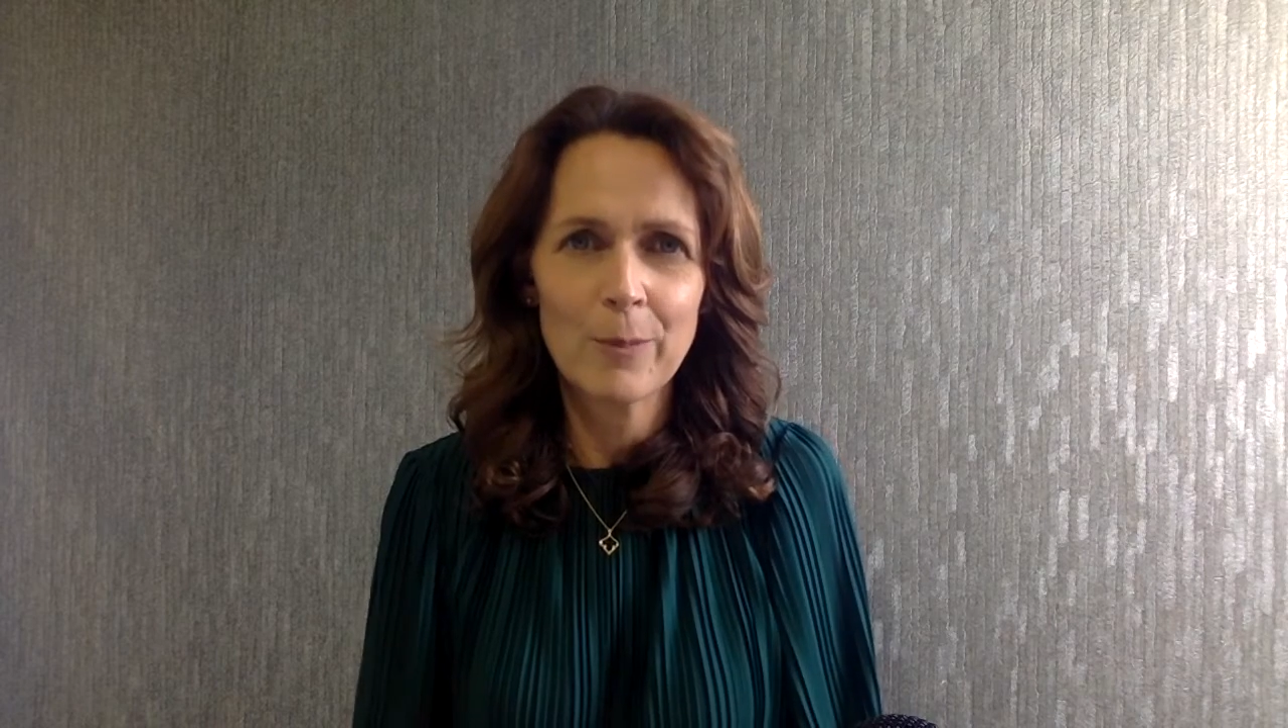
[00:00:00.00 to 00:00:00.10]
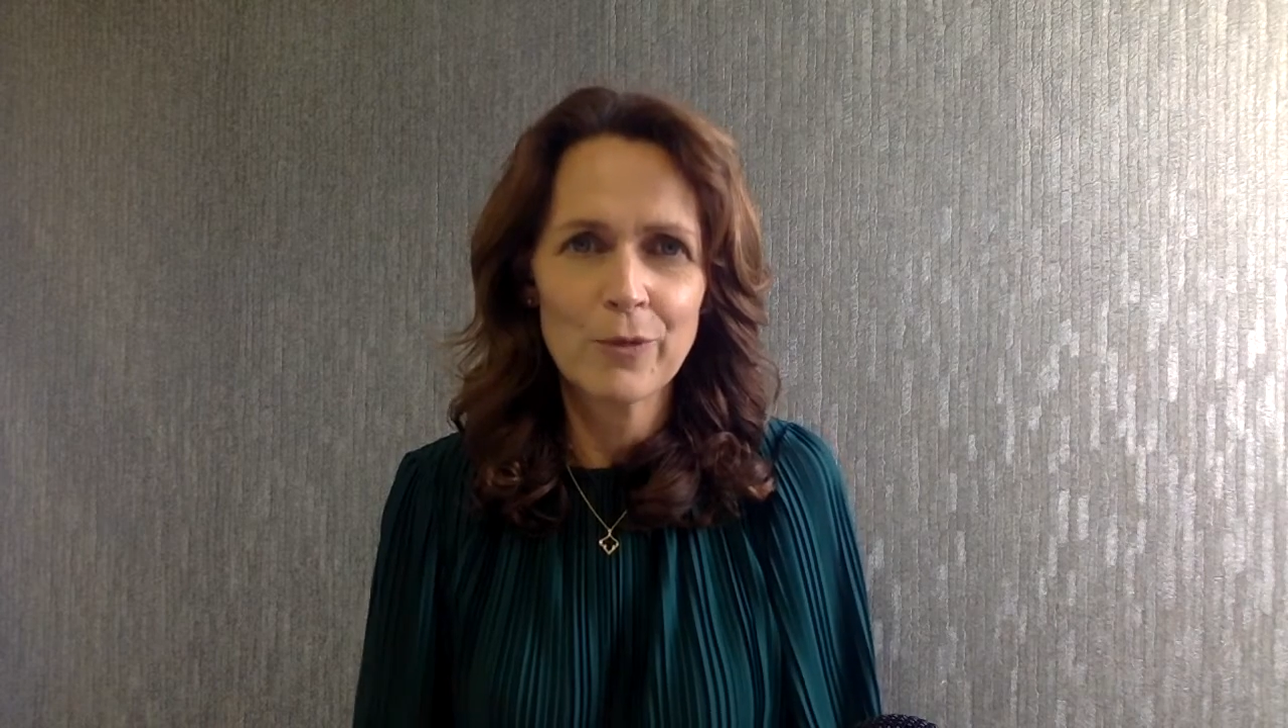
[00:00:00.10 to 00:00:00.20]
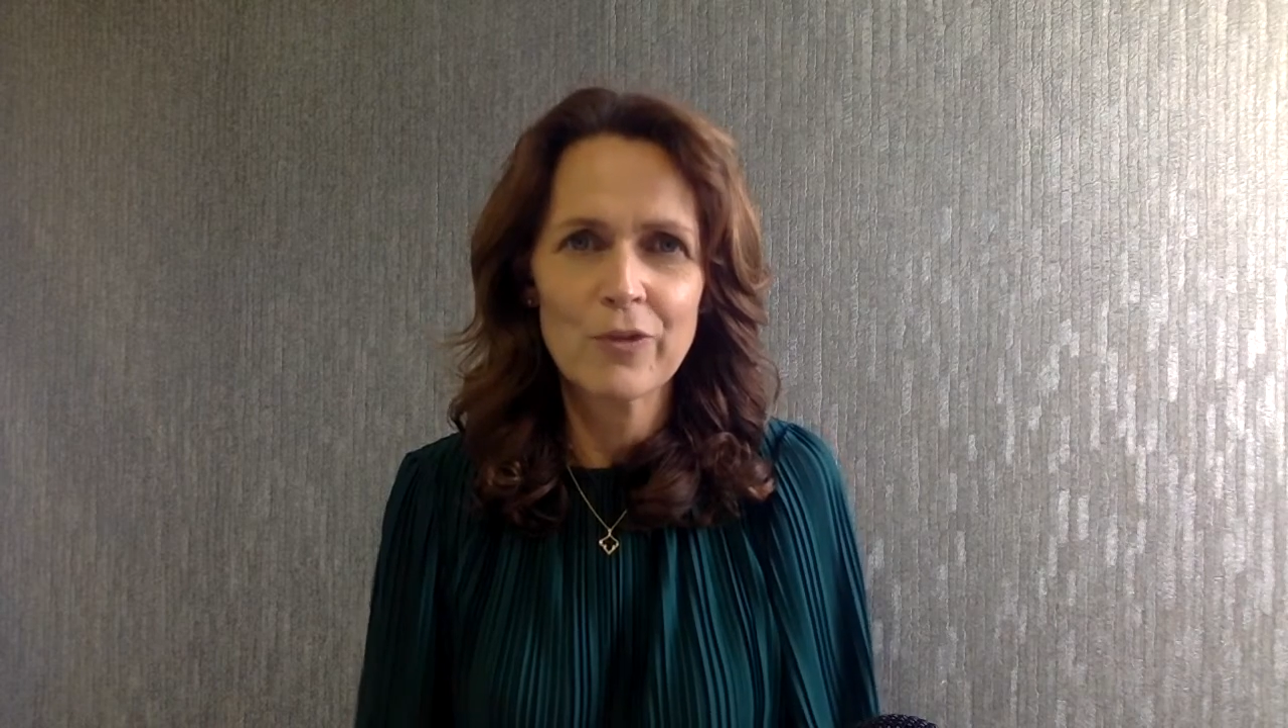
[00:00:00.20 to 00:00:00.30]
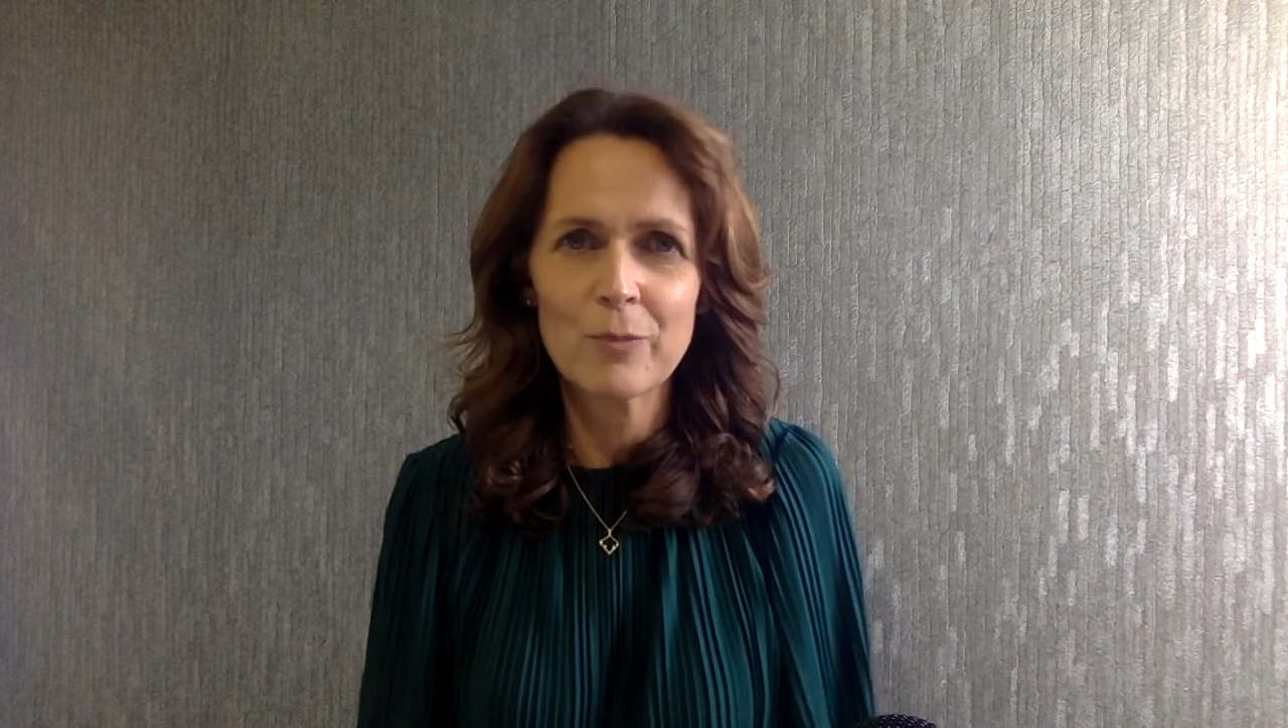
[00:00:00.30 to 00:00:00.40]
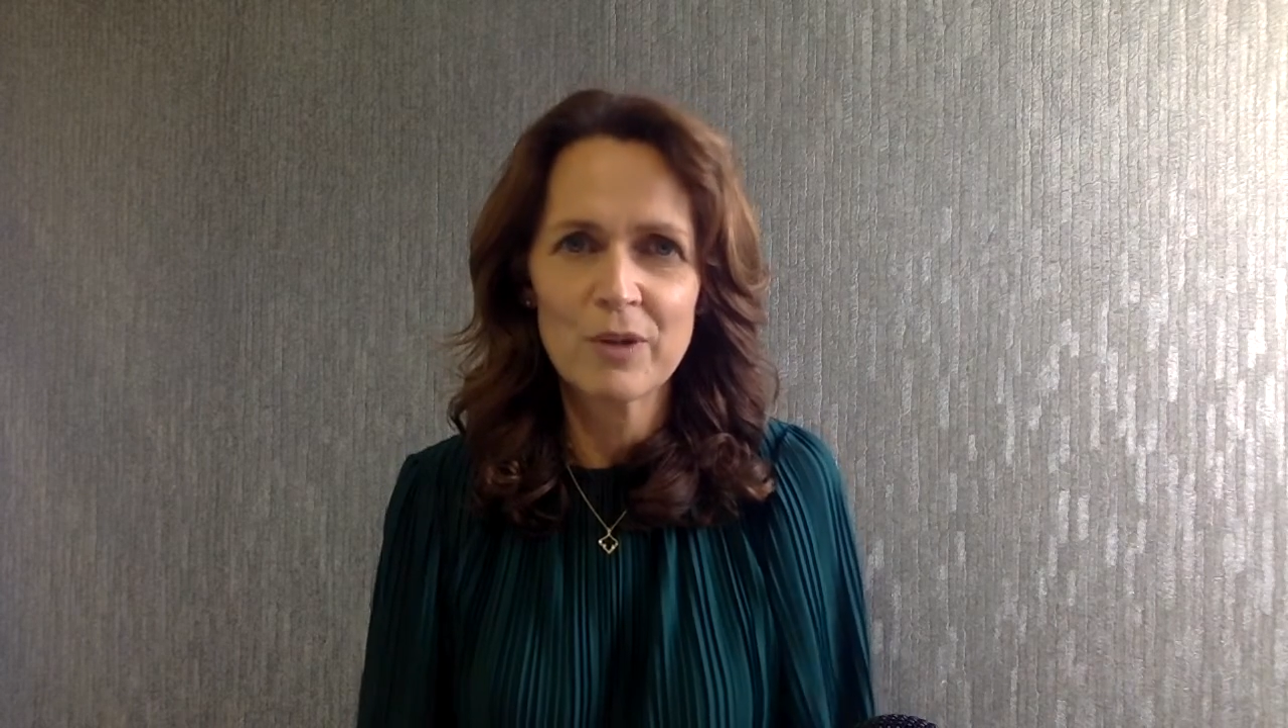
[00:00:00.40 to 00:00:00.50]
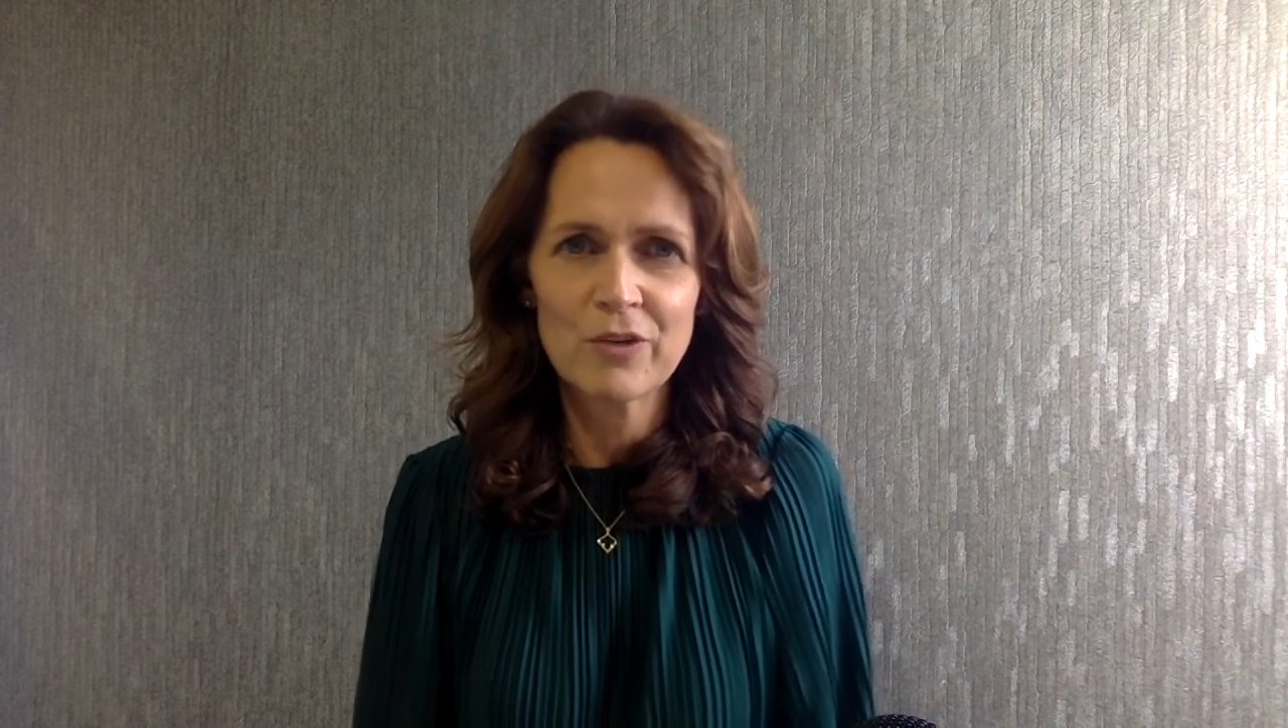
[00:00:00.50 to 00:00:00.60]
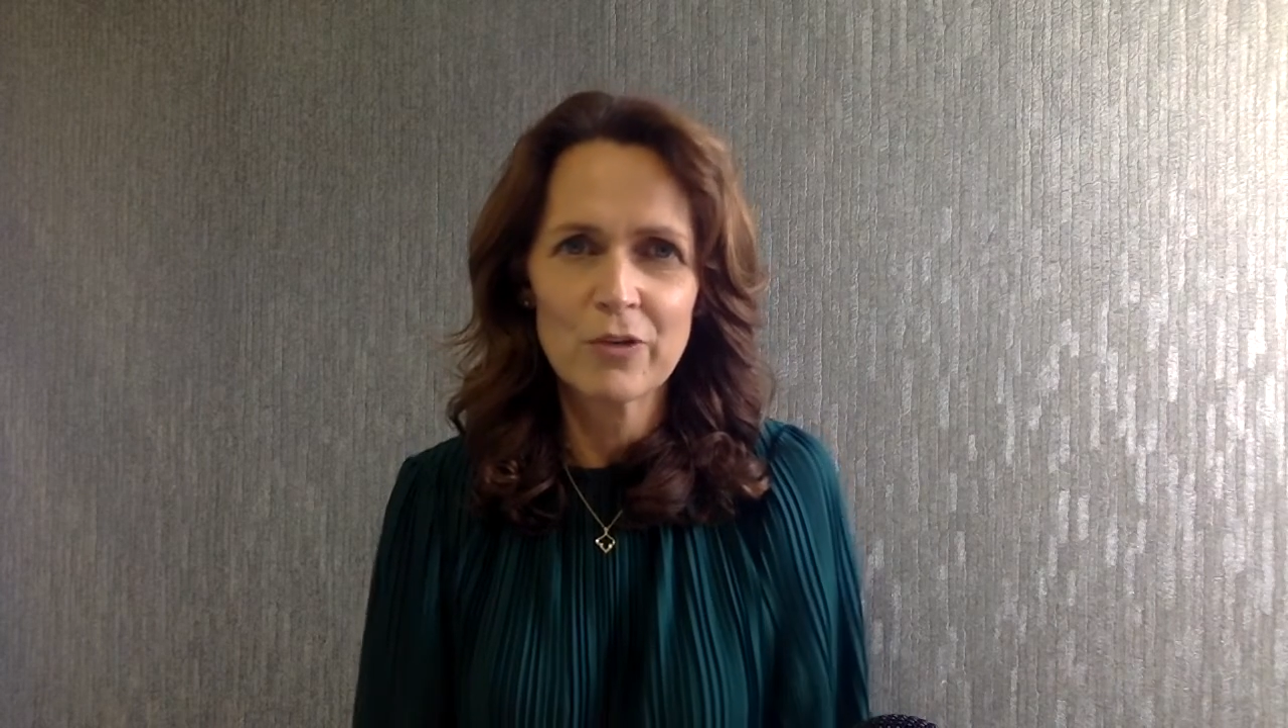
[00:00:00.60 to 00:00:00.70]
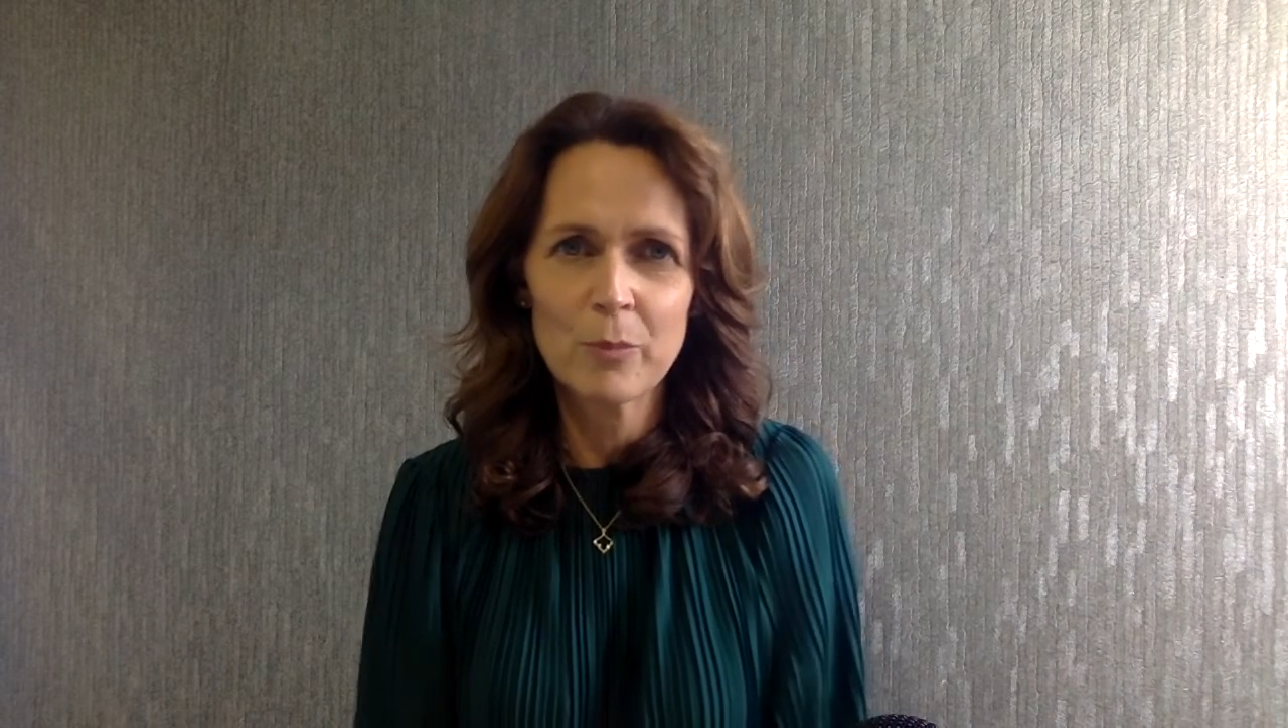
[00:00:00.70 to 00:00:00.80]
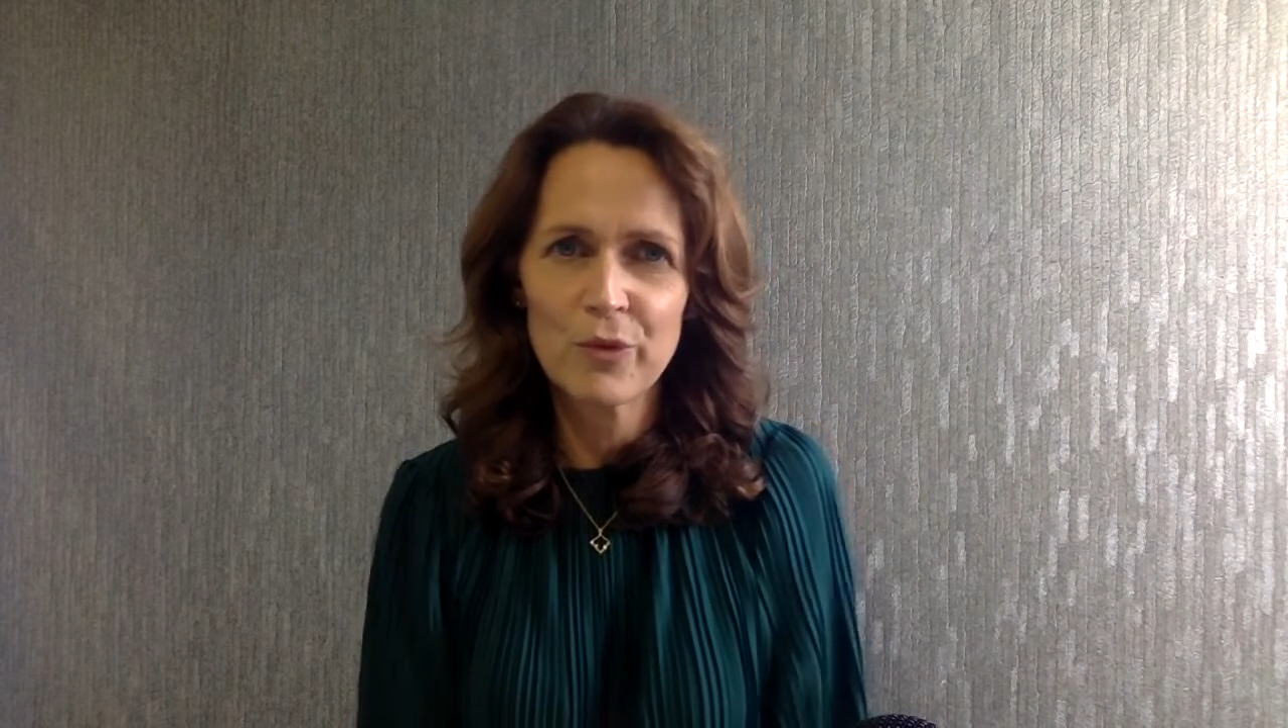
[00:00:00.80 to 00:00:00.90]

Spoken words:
couples as much as